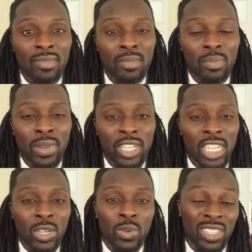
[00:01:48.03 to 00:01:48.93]
But
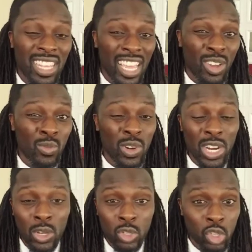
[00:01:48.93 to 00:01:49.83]
she was like a
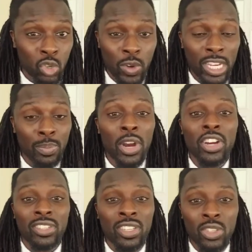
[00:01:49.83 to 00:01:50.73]
real strict
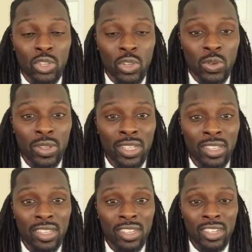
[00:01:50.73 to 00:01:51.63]
person too.
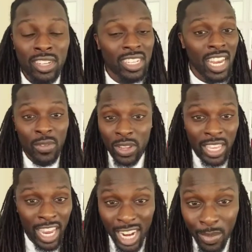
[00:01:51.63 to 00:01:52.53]
She definitely
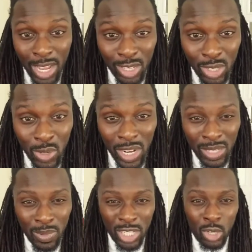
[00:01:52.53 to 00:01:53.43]
cared about the students,
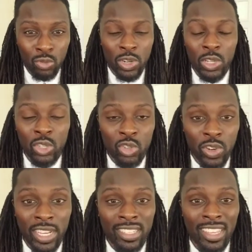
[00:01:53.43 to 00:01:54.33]
but she was real
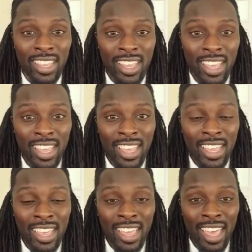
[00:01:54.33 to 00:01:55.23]
strict.
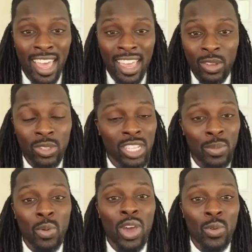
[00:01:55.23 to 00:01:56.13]
And it was to the
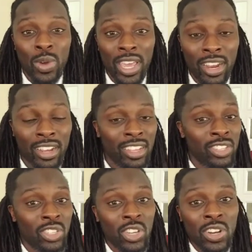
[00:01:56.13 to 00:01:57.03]
point where
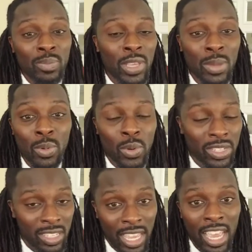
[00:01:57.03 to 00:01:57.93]
certain people were
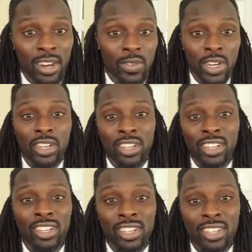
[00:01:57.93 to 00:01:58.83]
scared of her.
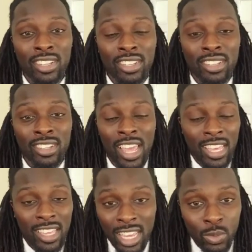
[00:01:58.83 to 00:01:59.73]
Like
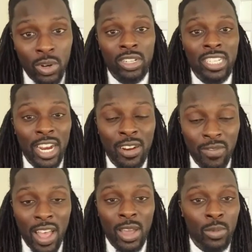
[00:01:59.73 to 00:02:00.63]
kids were
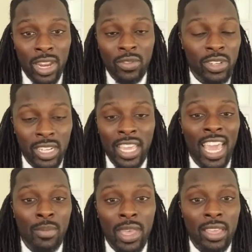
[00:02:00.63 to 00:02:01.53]
terrified. Whenever she
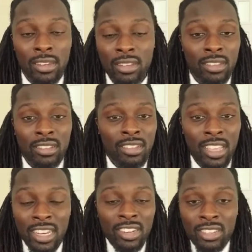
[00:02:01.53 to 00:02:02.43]
came in,
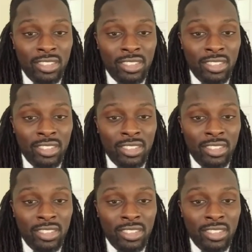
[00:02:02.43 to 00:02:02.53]
they just